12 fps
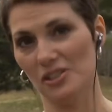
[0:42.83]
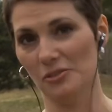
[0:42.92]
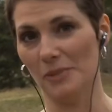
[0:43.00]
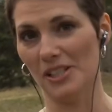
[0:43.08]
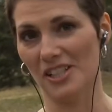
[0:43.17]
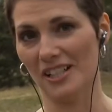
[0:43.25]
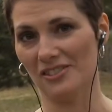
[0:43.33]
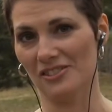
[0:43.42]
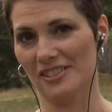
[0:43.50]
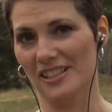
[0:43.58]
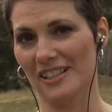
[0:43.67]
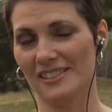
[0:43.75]
too much
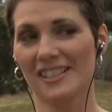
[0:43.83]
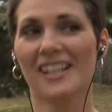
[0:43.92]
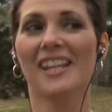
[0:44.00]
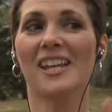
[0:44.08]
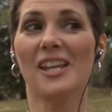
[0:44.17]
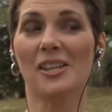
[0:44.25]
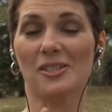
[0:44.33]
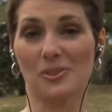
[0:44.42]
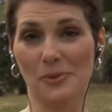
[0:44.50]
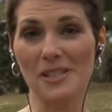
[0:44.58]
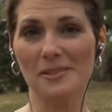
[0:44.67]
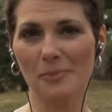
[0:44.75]
exercise?
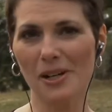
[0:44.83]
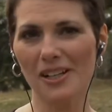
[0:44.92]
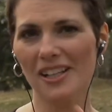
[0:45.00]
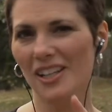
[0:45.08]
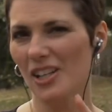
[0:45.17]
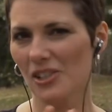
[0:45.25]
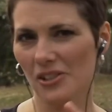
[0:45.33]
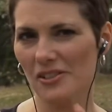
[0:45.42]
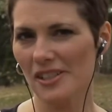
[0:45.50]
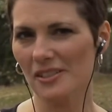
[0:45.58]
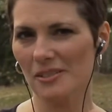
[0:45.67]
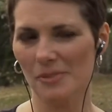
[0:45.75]
Sweet spot
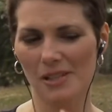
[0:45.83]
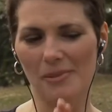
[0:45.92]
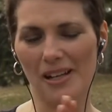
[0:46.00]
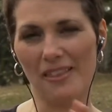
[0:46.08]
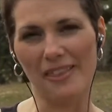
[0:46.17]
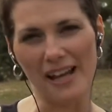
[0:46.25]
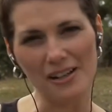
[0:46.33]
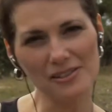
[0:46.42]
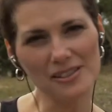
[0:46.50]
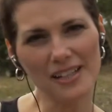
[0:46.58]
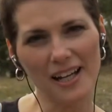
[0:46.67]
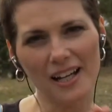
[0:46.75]
turns out to be about
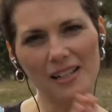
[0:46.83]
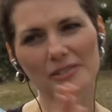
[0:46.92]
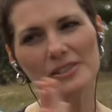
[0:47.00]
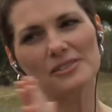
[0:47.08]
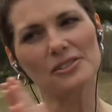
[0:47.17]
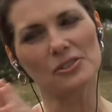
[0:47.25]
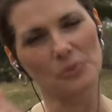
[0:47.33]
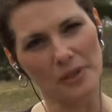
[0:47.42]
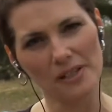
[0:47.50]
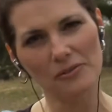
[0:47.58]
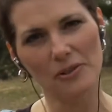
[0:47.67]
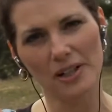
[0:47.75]
1,000 calories to
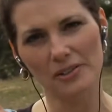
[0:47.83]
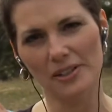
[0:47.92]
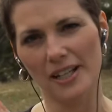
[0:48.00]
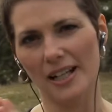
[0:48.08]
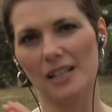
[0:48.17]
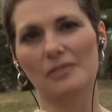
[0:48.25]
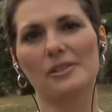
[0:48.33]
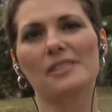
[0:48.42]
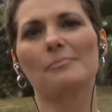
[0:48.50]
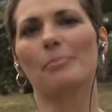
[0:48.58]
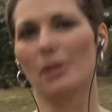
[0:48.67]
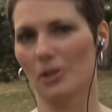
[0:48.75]
2,400
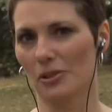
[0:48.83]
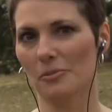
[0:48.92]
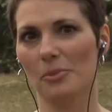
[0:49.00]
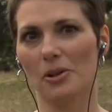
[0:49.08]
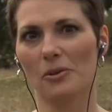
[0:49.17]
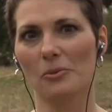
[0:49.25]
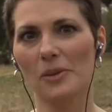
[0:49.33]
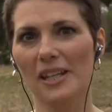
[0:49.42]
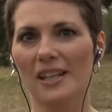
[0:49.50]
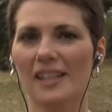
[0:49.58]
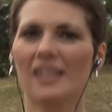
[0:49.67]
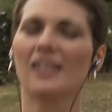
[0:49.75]
calories burned per
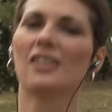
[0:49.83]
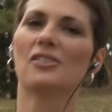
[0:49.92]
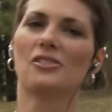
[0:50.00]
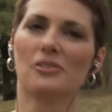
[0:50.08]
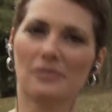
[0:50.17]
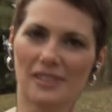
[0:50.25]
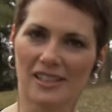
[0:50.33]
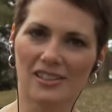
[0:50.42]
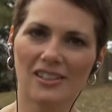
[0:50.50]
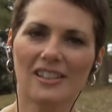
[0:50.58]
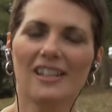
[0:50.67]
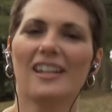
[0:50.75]
week. Too
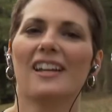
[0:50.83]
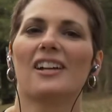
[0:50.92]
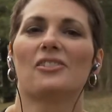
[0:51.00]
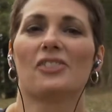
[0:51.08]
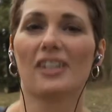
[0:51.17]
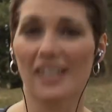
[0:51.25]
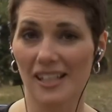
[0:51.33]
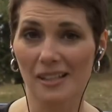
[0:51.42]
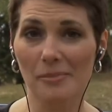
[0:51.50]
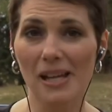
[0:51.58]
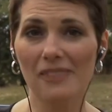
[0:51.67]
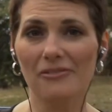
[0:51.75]
little, and you're not getting
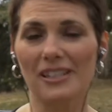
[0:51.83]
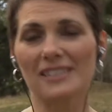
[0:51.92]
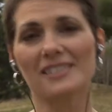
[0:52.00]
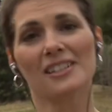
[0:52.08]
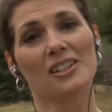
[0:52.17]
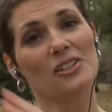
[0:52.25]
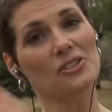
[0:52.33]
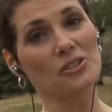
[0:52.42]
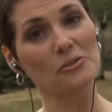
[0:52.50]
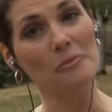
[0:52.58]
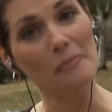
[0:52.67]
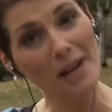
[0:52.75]
the benefits.
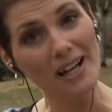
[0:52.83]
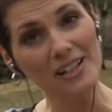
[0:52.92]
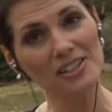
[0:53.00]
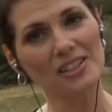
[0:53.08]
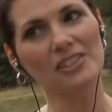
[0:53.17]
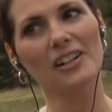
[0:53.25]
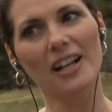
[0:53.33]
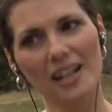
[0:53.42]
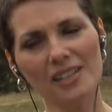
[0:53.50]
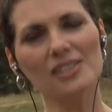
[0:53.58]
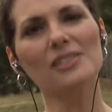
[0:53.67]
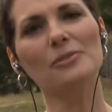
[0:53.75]
Too much, and you're
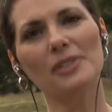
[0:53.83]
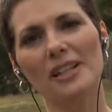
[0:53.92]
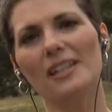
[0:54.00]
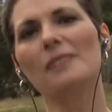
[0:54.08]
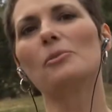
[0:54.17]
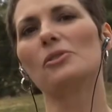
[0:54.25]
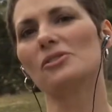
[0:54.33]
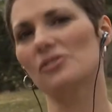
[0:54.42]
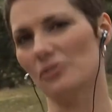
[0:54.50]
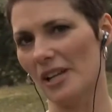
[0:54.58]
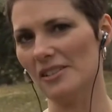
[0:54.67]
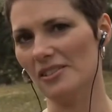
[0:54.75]
actually creating more
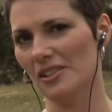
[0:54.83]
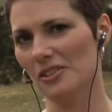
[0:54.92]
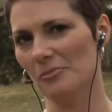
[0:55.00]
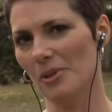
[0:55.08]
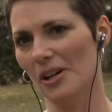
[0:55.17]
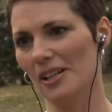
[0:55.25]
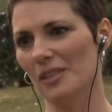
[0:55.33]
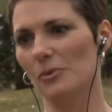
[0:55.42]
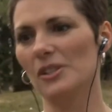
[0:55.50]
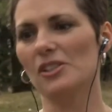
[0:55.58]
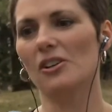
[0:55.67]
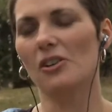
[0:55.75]
stress on your body,
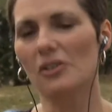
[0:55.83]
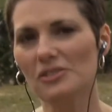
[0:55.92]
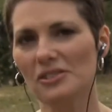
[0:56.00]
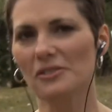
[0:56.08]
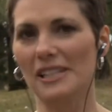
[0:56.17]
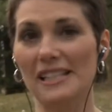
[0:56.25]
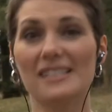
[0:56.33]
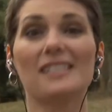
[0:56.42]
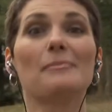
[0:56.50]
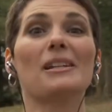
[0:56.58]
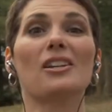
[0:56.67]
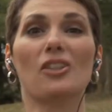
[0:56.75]
which also needs
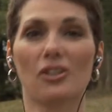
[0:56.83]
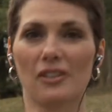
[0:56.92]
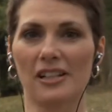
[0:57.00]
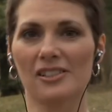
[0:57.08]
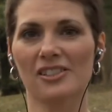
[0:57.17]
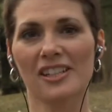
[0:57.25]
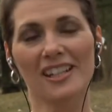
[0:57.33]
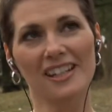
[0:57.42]
to be nourished.